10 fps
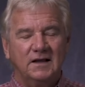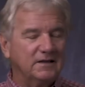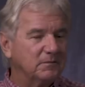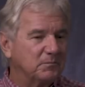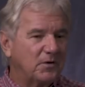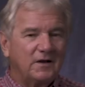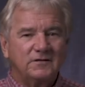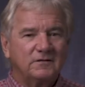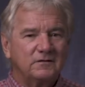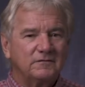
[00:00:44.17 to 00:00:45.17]
And the
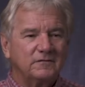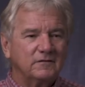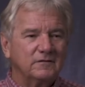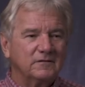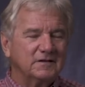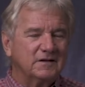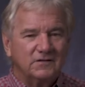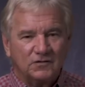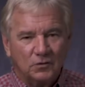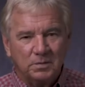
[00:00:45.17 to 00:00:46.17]
price of
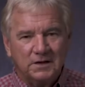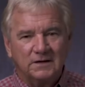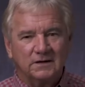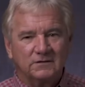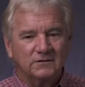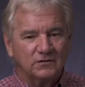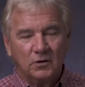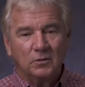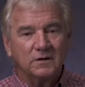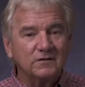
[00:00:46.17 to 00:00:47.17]
disobedience is
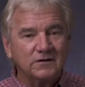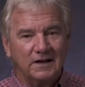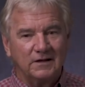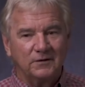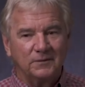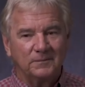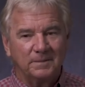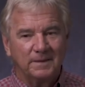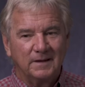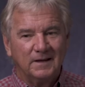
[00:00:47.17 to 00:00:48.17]
always down,
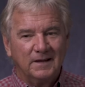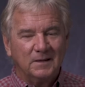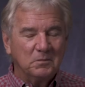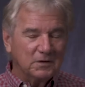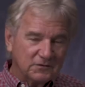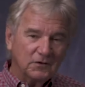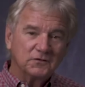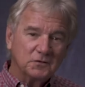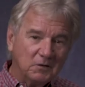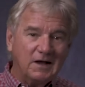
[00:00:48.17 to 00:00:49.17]
but it's
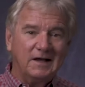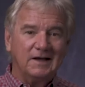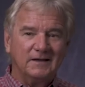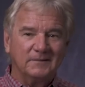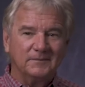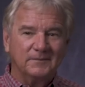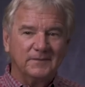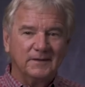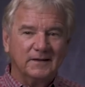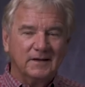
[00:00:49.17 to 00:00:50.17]
also high.
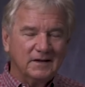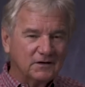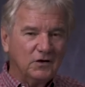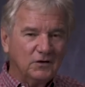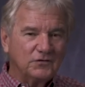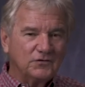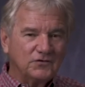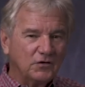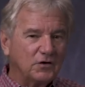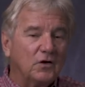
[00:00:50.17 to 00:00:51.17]
It costs
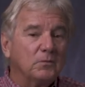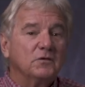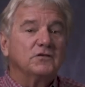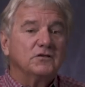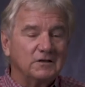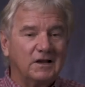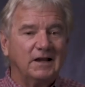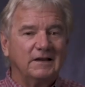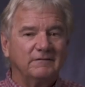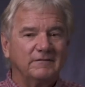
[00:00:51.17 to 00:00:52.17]
Jonah almost his
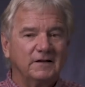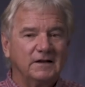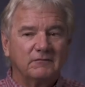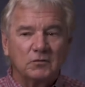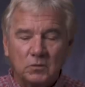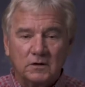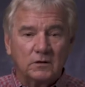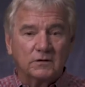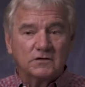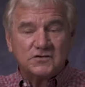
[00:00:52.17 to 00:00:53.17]
life and everyone
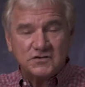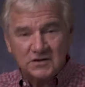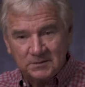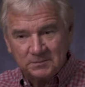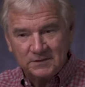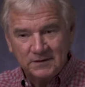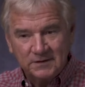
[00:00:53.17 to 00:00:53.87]
on the ship